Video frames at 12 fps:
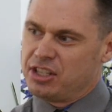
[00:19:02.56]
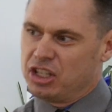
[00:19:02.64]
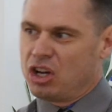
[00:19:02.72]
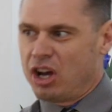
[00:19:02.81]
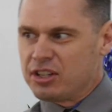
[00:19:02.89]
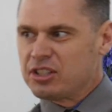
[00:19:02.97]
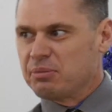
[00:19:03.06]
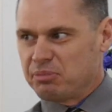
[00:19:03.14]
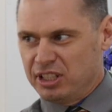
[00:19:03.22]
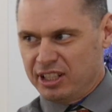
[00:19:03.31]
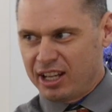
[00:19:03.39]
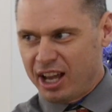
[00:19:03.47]
he caught
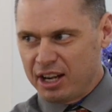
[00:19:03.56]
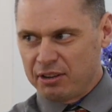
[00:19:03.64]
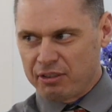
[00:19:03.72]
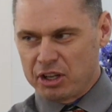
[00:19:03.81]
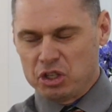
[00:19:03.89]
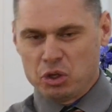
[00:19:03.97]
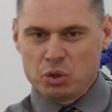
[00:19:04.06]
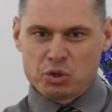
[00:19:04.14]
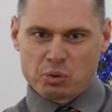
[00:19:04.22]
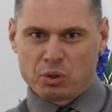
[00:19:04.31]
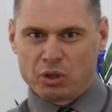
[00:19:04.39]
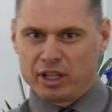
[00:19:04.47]
something kind of
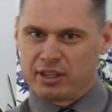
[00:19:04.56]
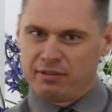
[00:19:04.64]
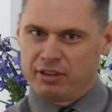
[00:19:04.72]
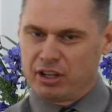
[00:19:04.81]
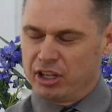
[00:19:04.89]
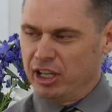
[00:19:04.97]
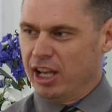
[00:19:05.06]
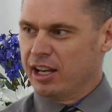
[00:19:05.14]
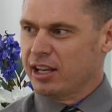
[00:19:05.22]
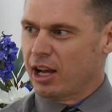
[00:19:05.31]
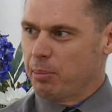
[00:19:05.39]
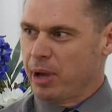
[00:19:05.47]
unusual at the very
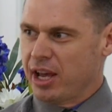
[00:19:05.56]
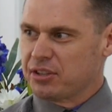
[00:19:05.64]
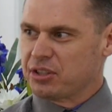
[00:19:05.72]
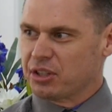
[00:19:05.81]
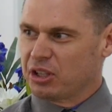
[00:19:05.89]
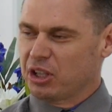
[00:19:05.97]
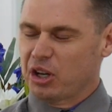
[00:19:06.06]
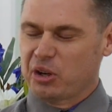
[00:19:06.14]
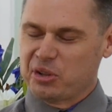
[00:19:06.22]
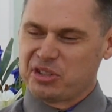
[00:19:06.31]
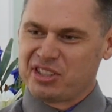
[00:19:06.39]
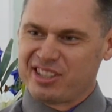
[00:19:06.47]
end, how Pastor
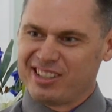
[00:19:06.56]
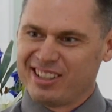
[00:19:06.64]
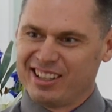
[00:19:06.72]
closed.